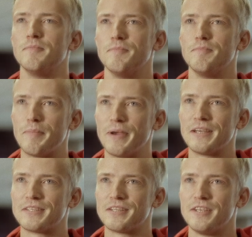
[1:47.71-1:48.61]
My
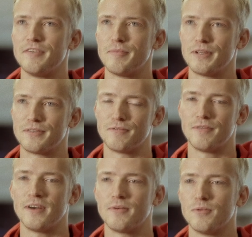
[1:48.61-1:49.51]
biggest achievement so
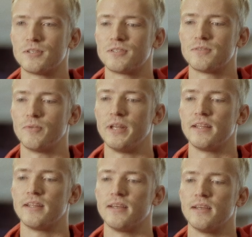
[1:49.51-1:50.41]
far was
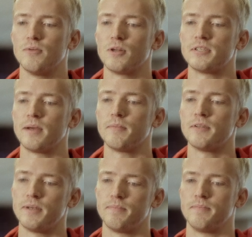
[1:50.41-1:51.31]
winning the World
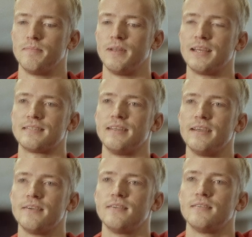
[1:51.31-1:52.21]
Championship last
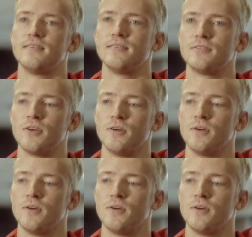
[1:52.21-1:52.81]
year, so